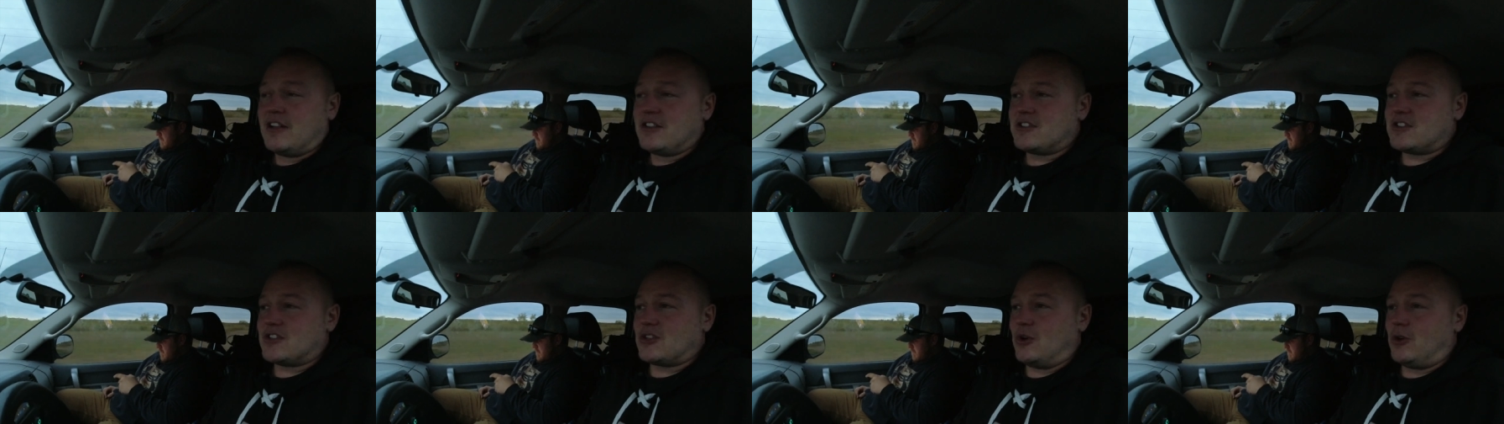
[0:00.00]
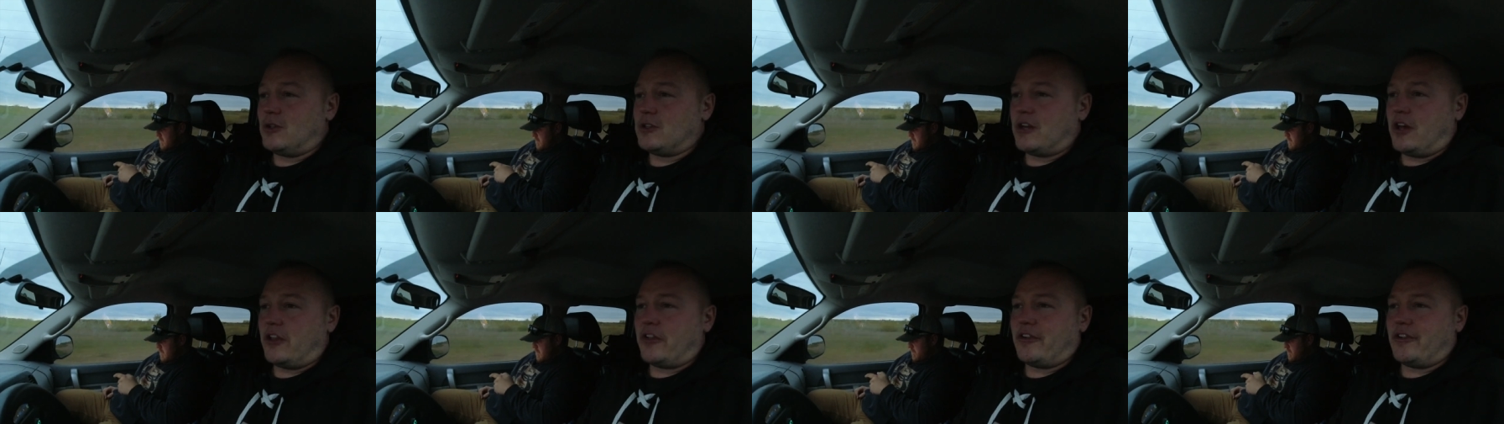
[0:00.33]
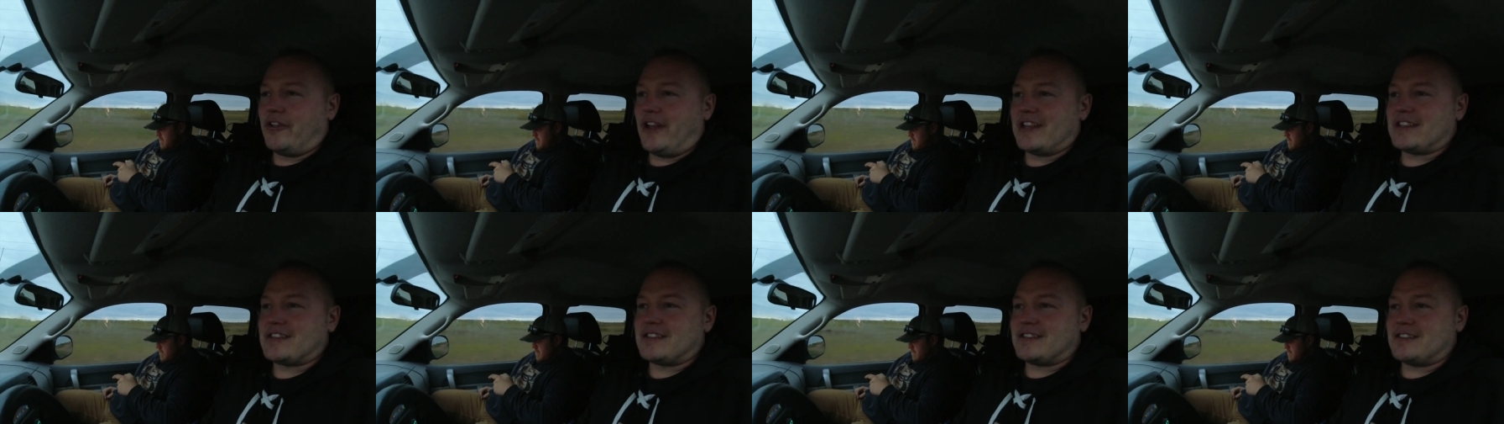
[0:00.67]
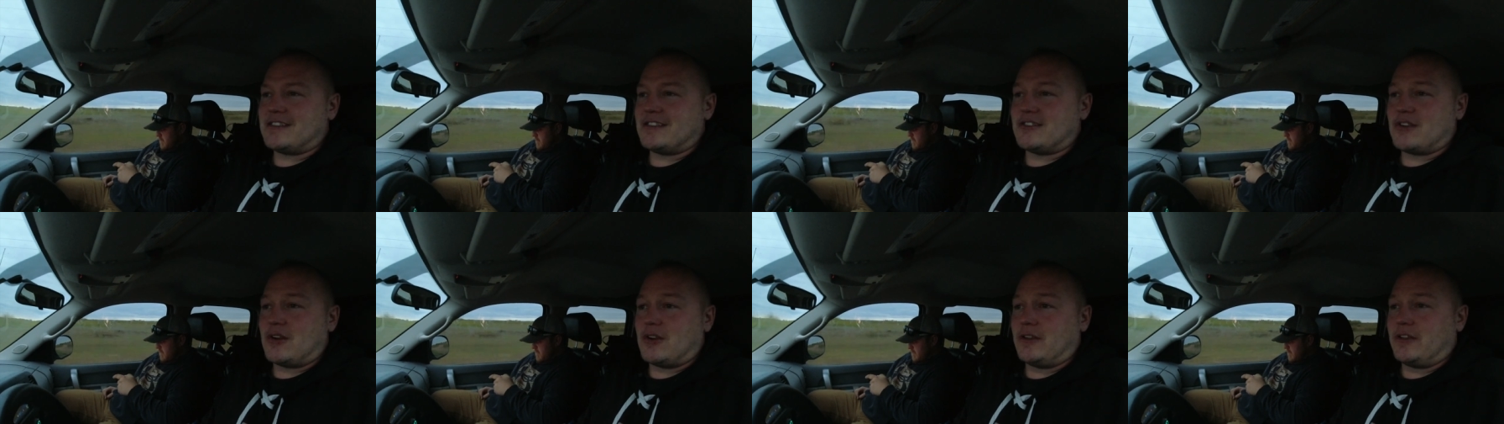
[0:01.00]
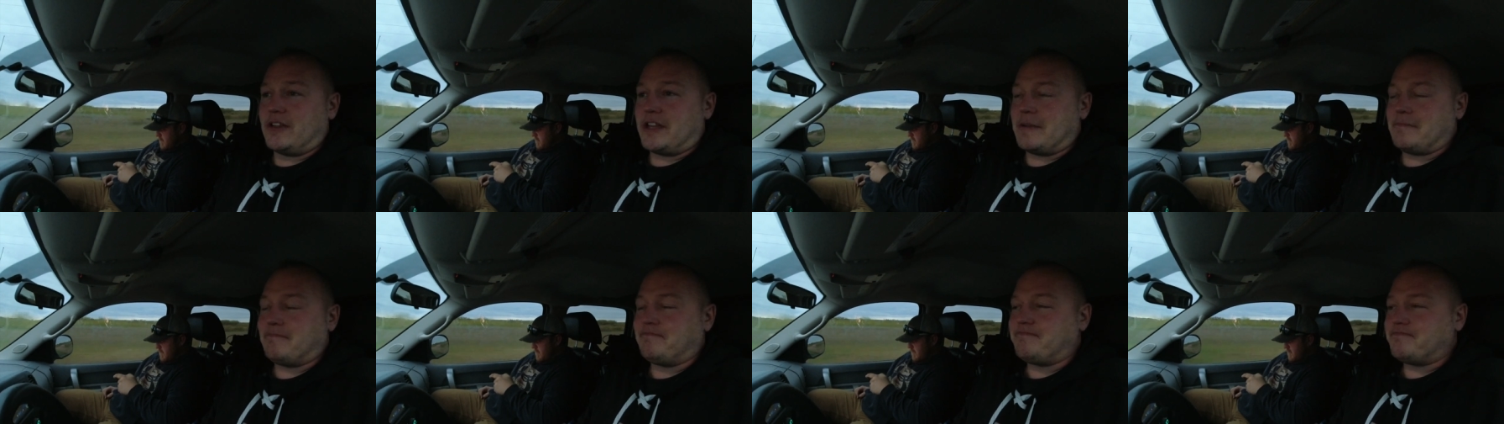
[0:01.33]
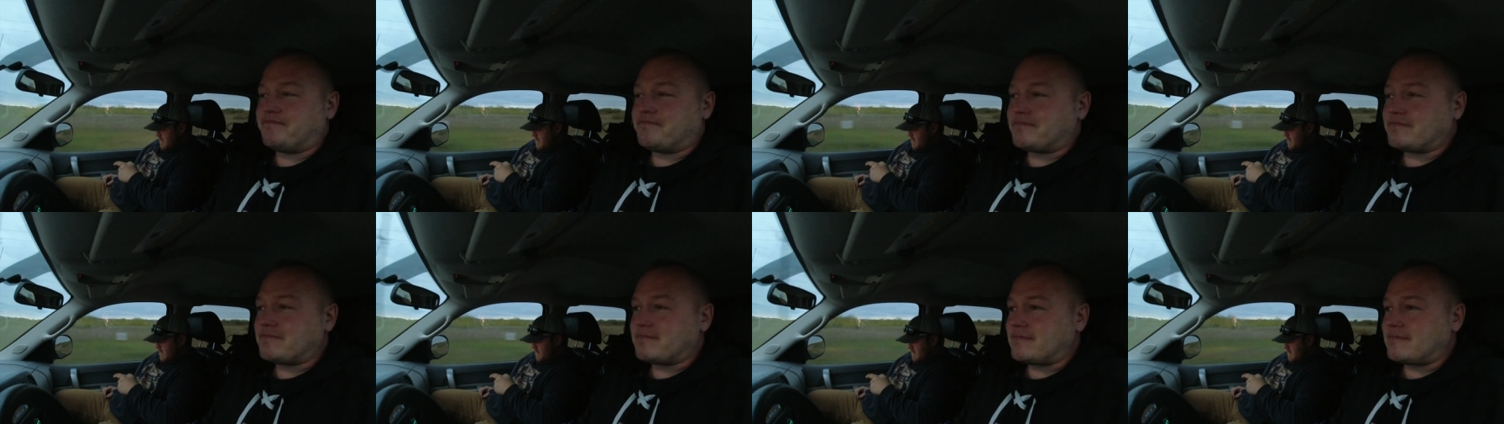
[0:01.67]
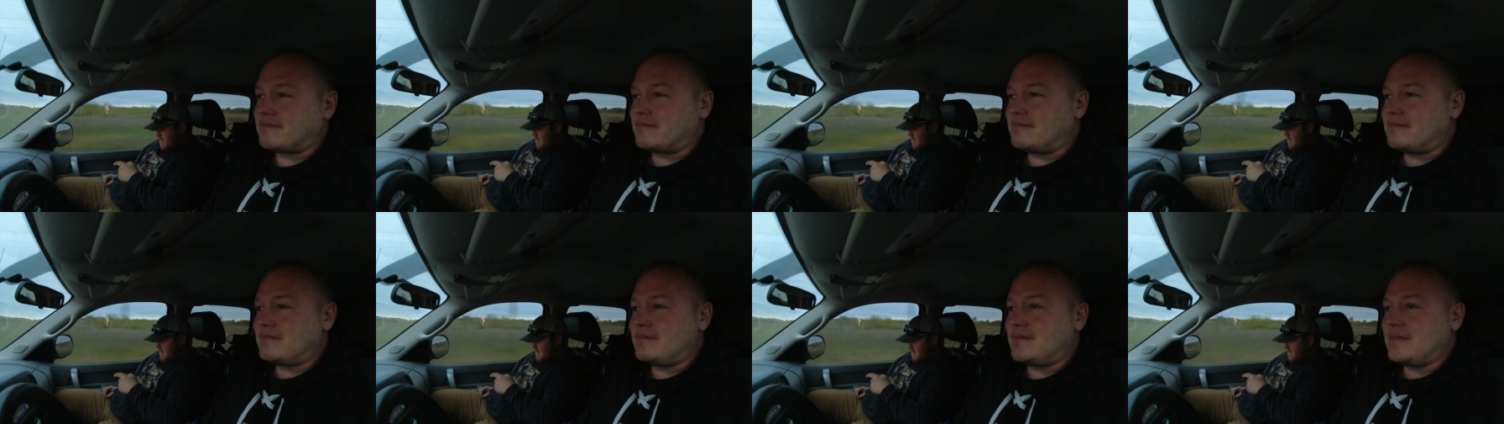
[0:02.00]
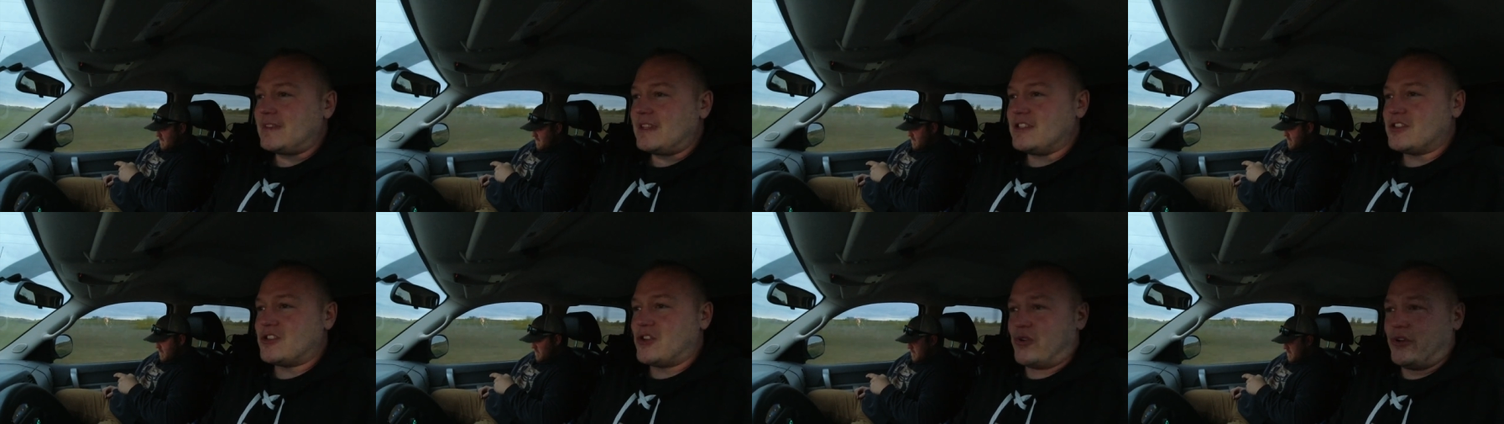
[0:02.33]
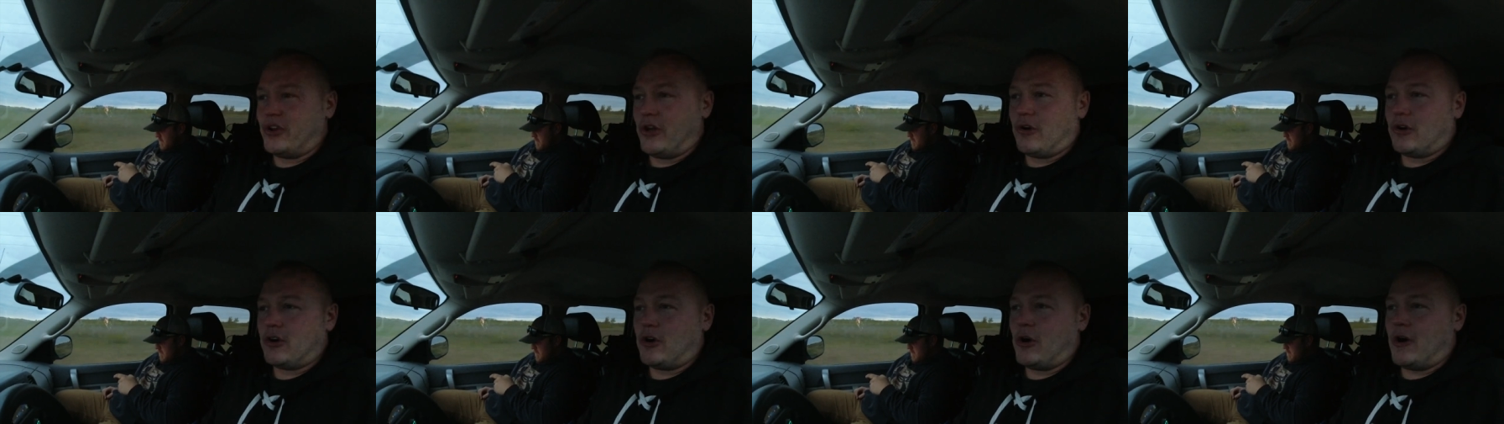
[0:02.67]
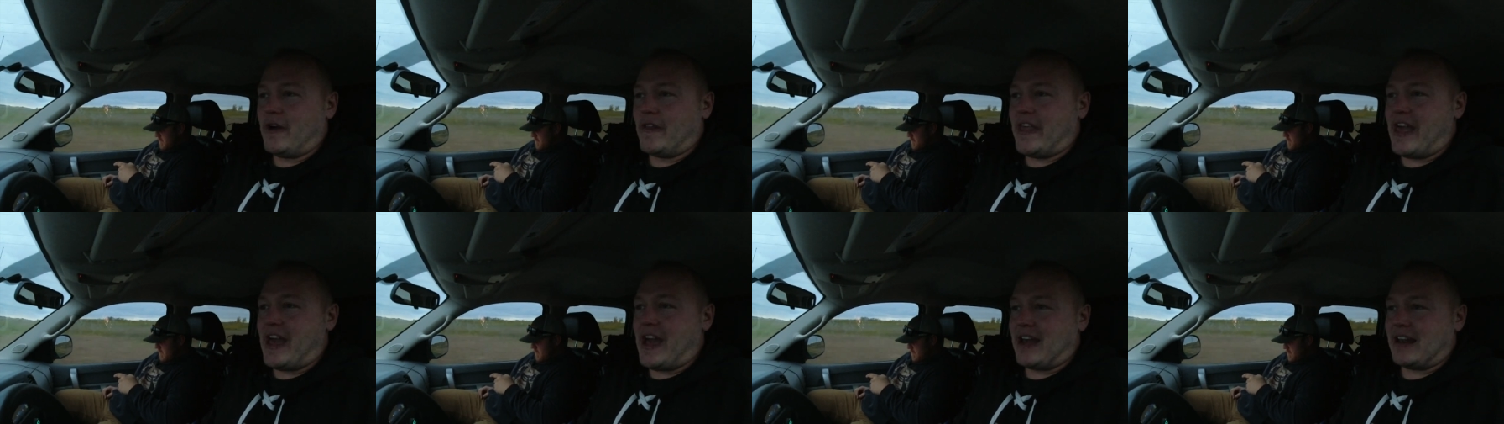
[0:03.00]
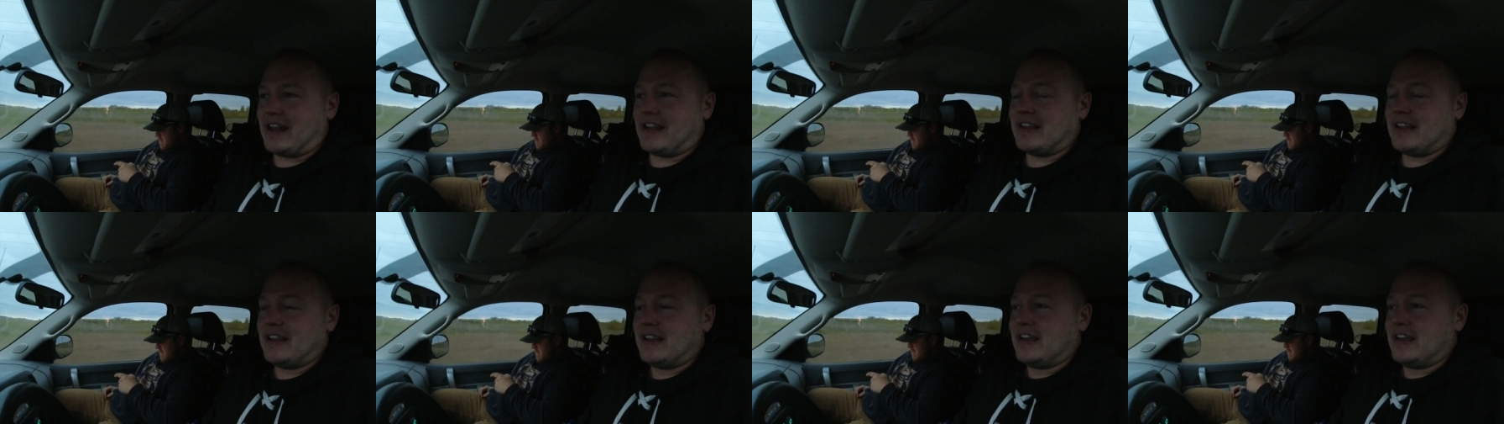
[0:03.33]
Sold all their licenses early. So no go on that.